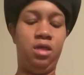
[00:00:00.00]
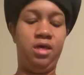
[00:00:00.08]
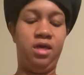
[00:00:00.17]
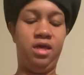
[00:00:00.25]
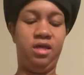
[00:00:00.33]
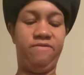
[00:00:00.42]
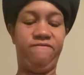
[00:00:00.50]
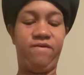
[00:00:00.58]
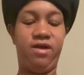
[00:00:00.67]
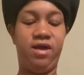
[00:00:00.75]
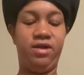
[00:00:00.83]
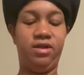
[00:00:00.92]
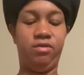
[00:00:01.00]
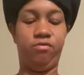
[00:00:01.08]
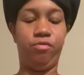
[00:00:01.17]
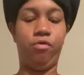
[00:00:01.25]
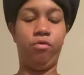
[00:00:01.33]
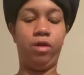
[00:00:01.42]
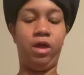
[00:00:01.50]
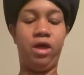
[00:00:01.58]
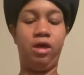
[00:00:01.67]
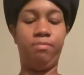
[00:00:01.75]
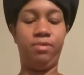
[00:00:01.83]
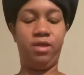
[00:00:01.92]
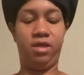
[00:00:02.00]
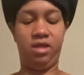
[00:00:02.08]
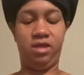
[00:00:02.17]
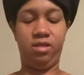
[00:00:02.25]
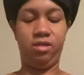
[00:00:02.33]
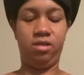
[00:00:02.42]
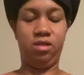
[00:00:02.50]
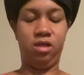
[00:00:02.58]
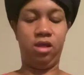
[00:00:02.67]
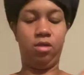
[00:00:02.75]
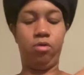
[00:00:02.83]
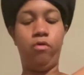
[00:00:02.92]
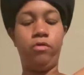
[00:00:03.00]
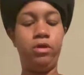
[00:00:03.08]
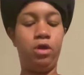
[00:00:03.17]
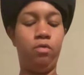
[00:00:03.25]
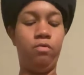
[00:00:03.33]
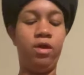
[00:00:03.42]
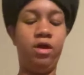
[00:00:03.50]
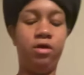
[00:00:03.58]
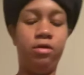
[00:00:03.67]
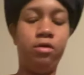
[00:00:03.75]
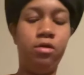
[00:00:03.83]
it's fine, it'll hold up, it's not going nowhere.